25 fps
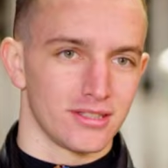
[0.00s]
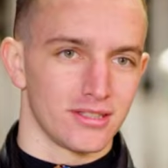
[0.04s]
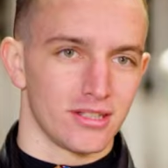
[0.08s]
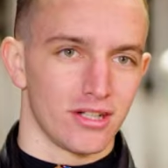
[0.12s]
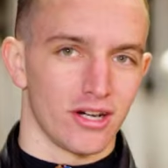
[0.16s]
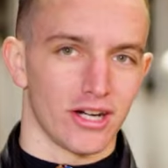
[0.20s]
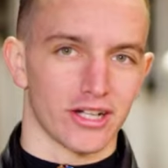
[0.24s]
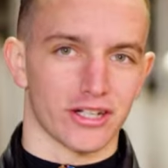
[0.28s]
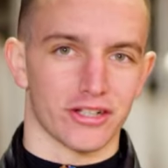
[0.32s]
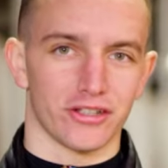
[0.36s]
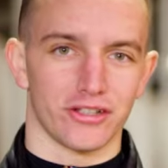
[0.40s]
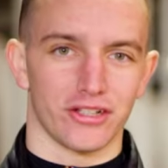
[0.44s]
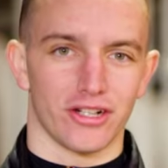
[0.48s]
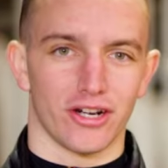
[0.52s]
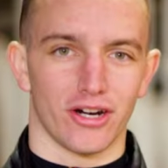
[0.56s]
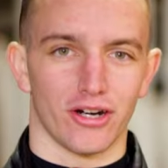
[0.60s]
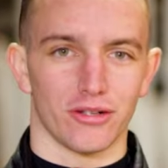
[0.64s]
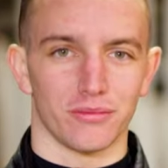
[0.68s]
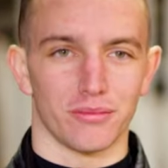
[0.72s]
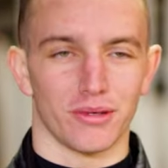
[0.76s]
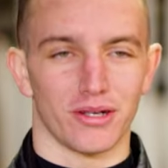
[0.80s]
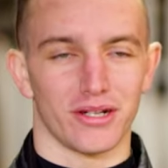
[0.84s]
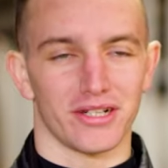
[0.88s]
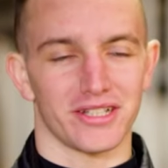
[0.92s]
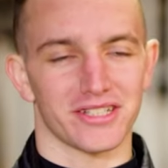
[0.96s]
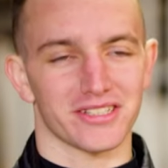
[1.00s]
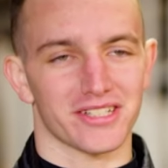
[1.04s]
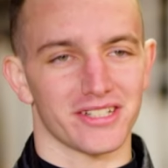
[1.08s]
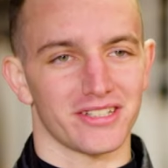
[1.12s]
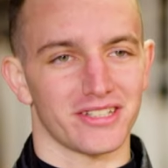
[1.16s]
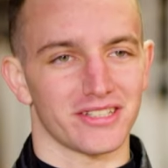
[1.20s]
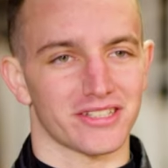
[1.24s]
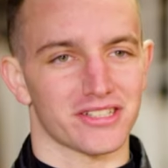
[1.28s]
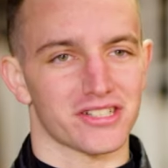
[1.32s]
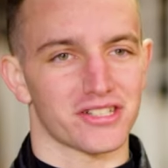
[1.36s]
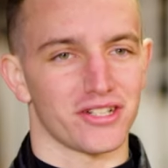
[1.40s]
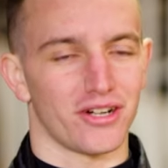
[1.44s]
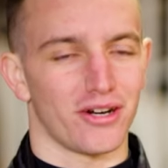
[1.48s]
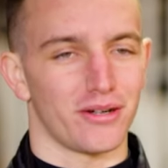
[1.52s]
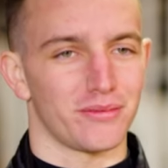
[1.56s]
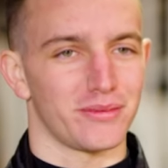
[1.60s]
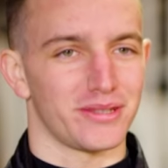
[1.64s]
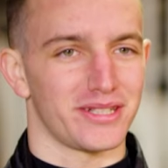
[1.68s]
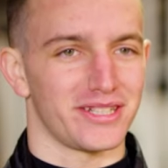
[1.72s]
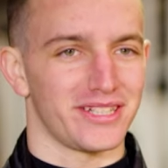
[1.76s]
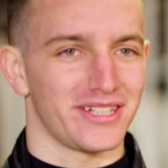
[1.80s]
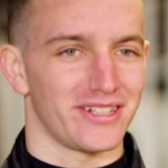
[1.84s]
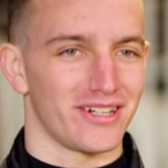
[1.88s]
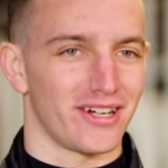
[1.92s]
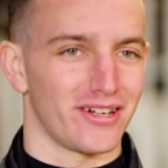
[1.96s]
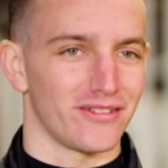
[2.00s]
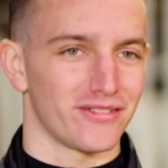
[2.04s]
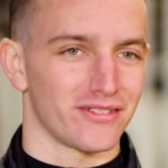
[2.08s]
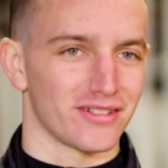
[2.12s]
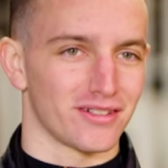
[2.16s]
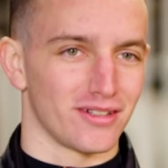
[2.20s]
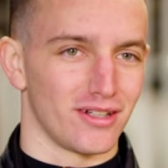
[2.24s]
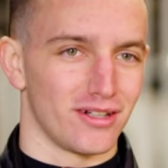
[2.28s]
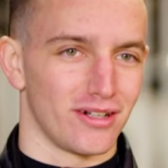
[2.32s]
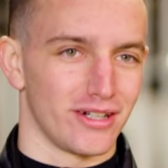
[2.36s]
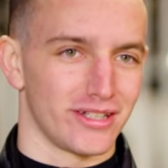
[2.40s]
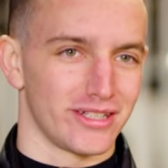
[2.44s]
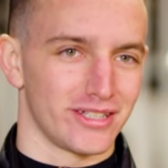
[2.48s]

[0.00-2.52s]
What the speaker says: I couldn't hold my excitement in over the line